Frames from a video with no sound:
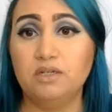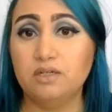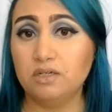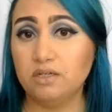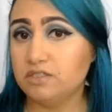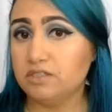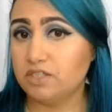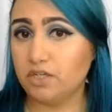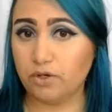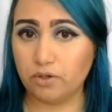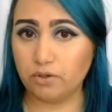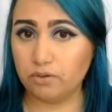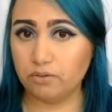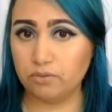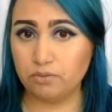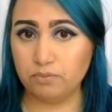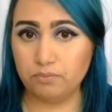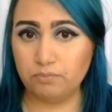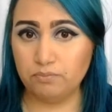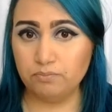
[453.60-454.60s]

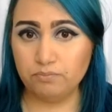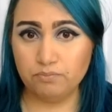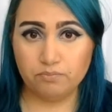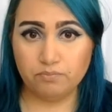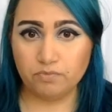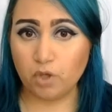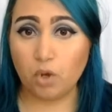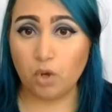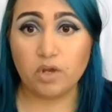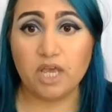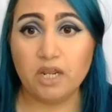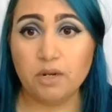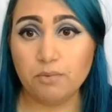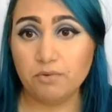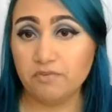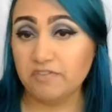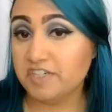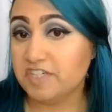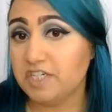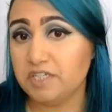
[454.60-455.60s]
So the whole county
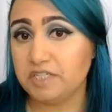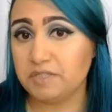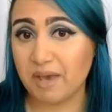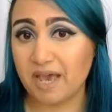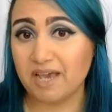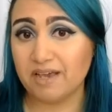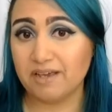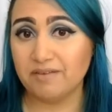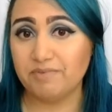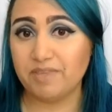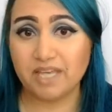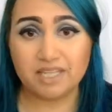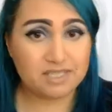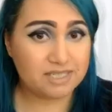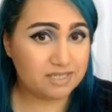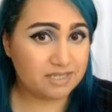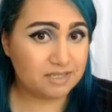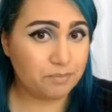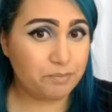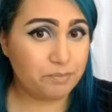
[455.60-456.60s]
provision is back.
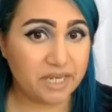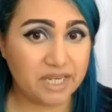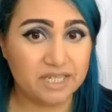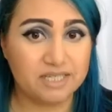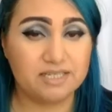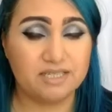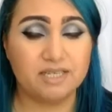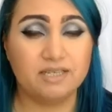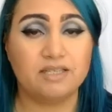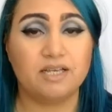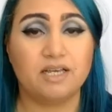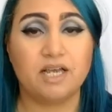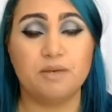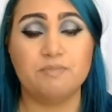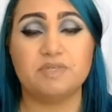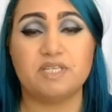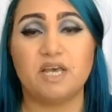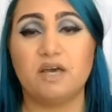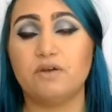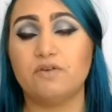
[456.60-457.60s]
That's the biggest thing that
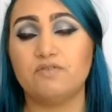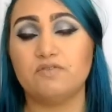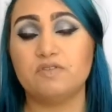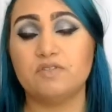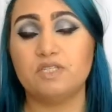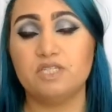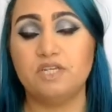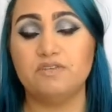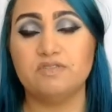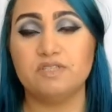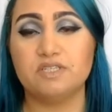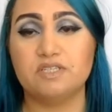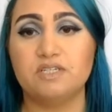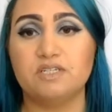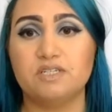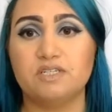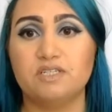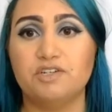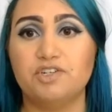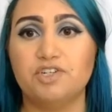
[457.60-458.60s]
comes out of the Stephenson
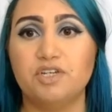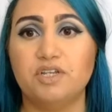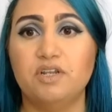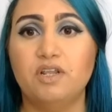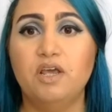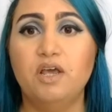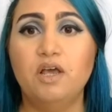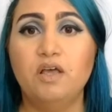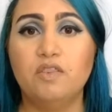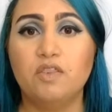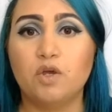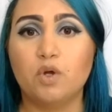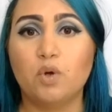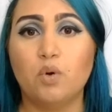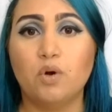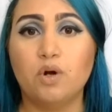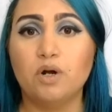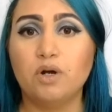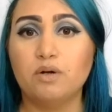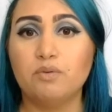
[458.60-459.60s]
decision. The
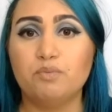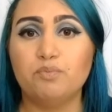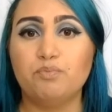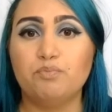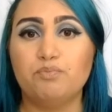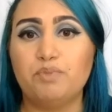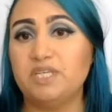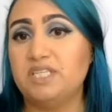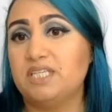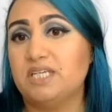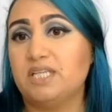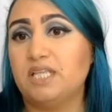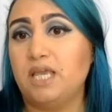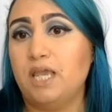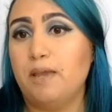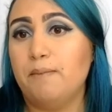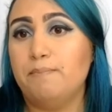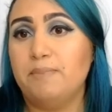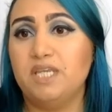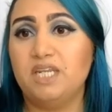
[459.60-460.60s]
court basically
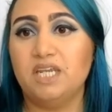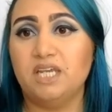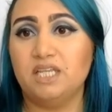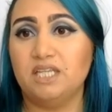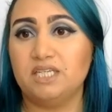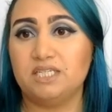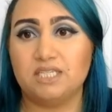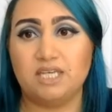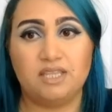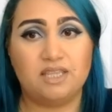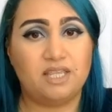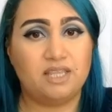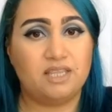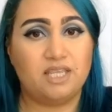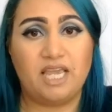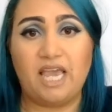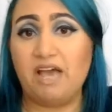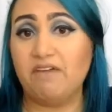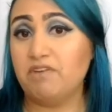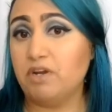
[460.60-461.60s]
immediately said that the
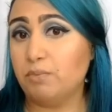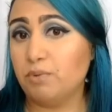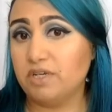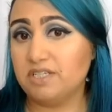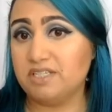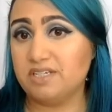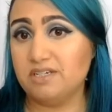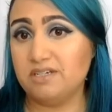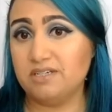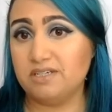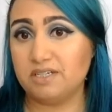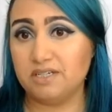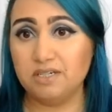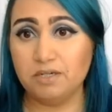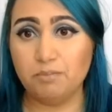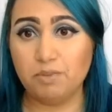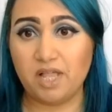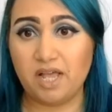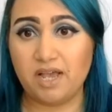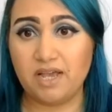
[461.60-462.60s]
Cavanaugh precedent didn't
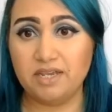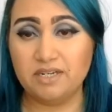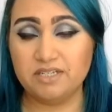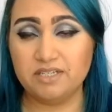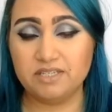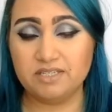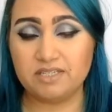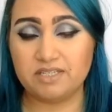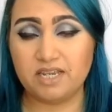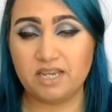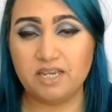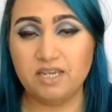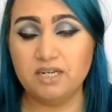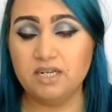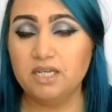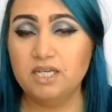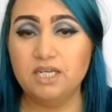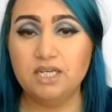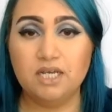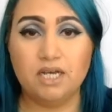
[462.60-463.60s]
apply to the state.
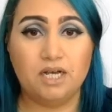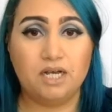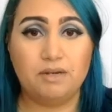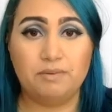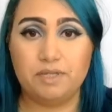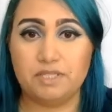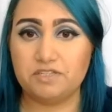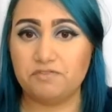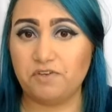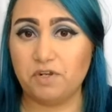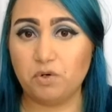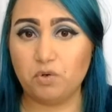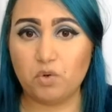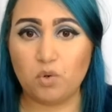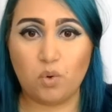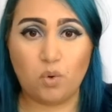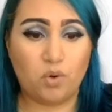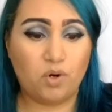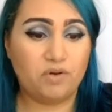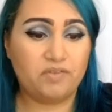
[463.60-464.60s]
It's federal
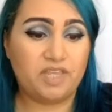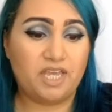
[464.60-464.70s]
court.